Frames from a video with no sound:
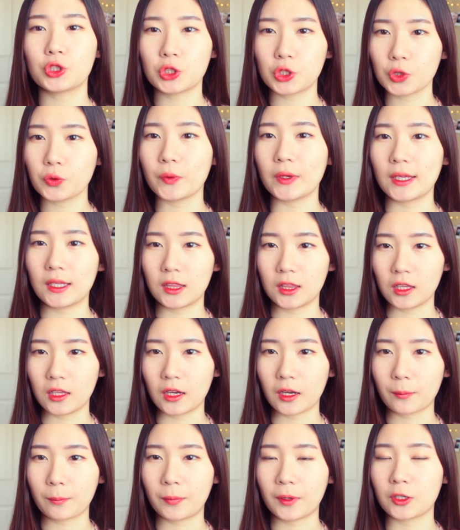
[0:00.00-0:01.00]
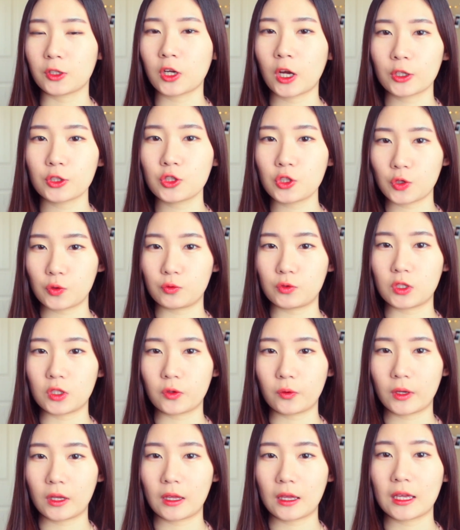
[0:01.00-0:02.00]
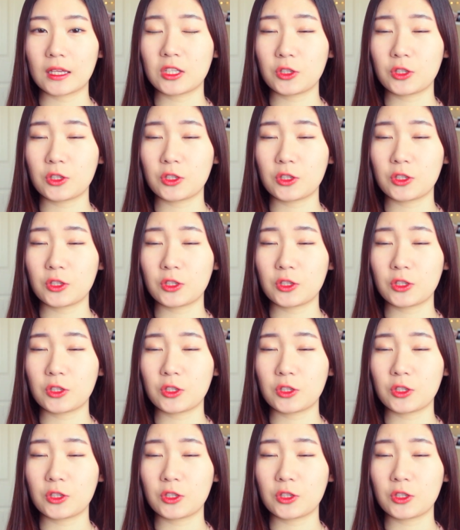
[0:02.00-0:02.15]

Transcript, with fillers: dewy look, but not too dewy.